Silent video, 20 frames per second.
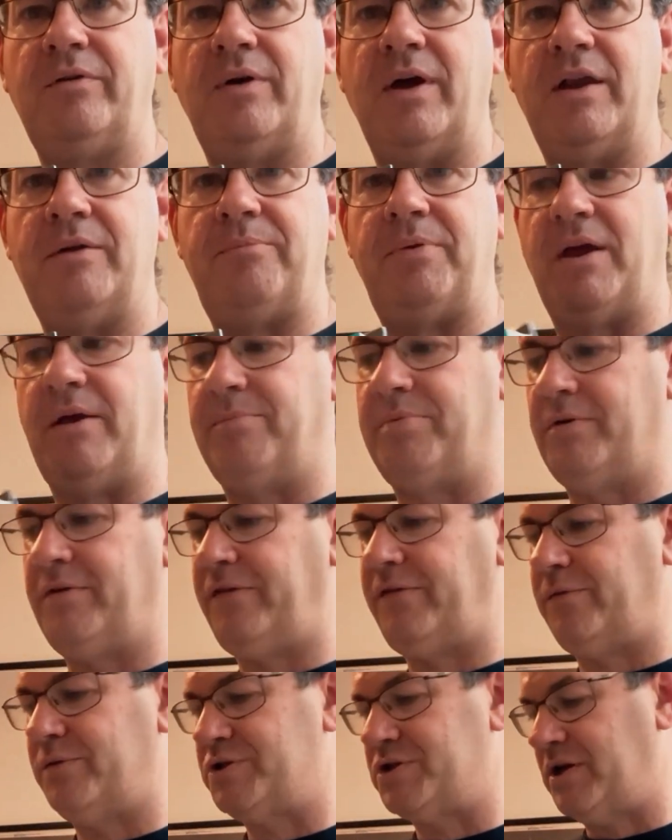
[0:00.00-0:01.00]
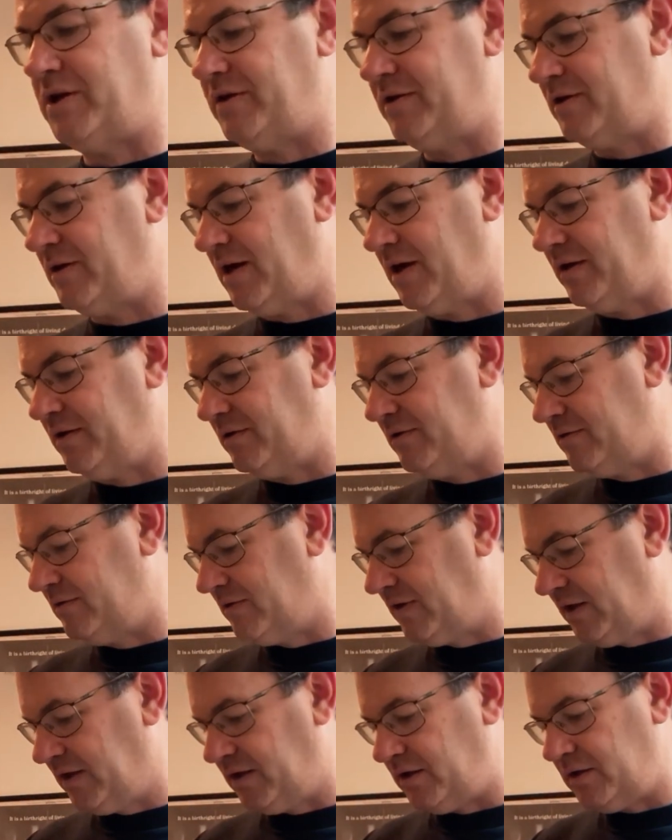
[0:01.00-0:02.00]
end papers, which I
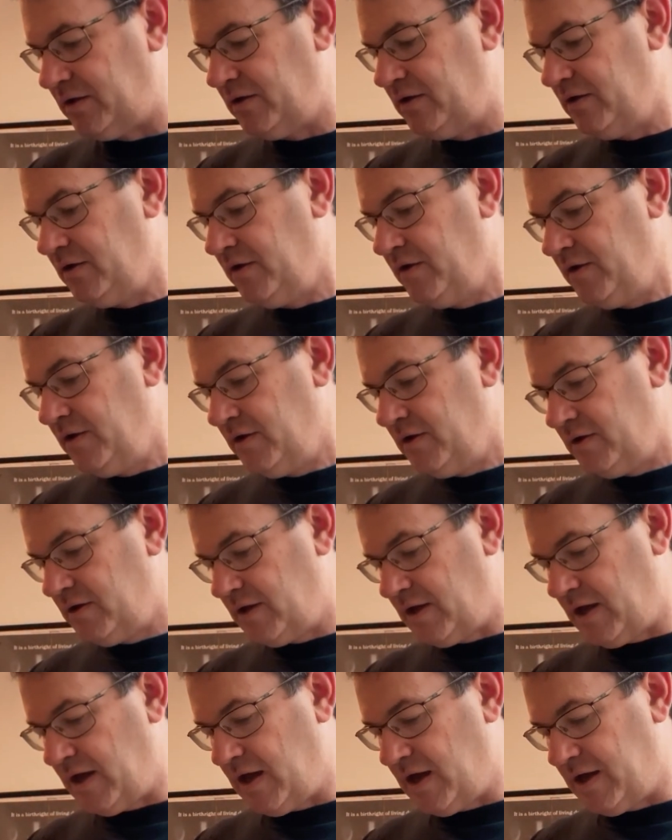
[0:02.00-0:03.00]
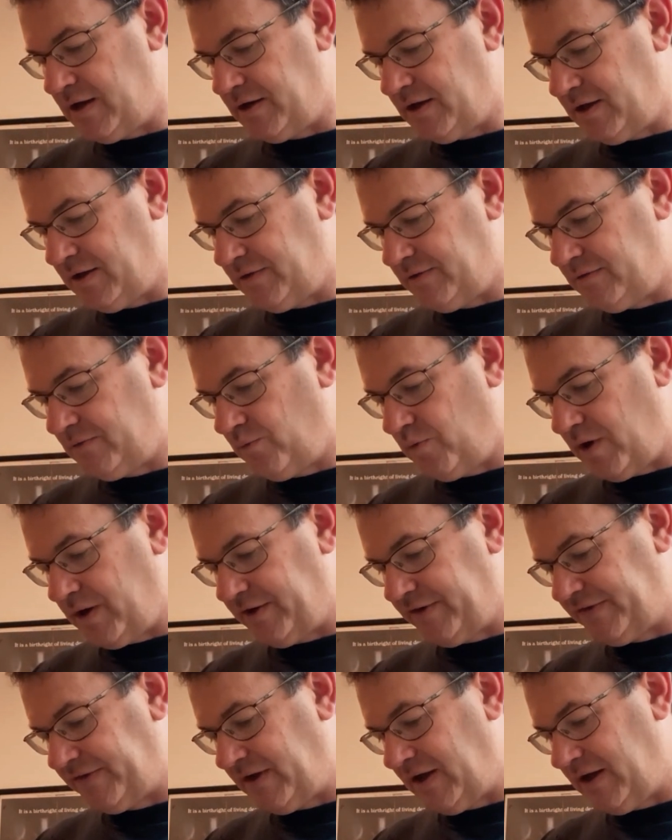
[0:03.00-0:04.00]
dig. And I want
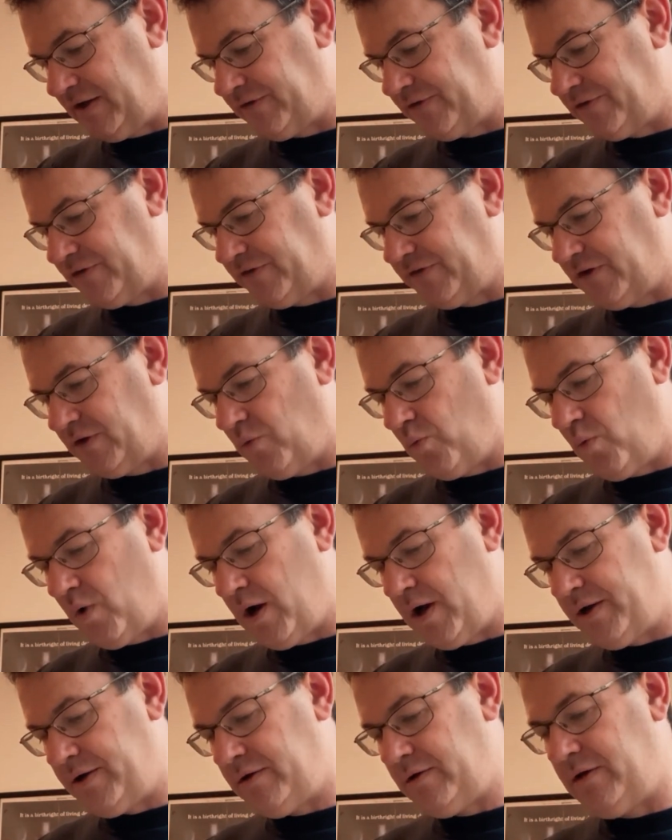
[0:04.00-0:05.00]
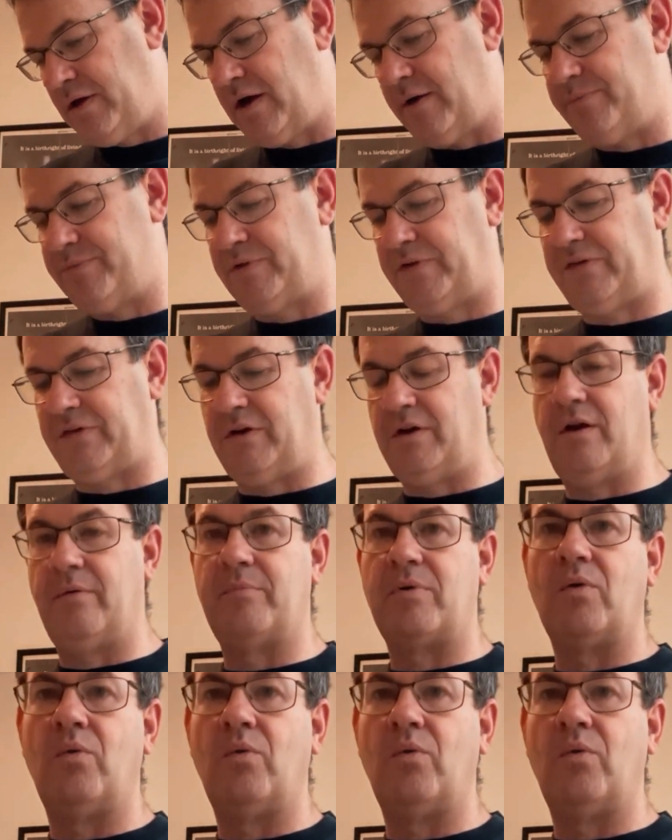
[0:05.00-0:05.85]
to say it's just a 1, yep, just a number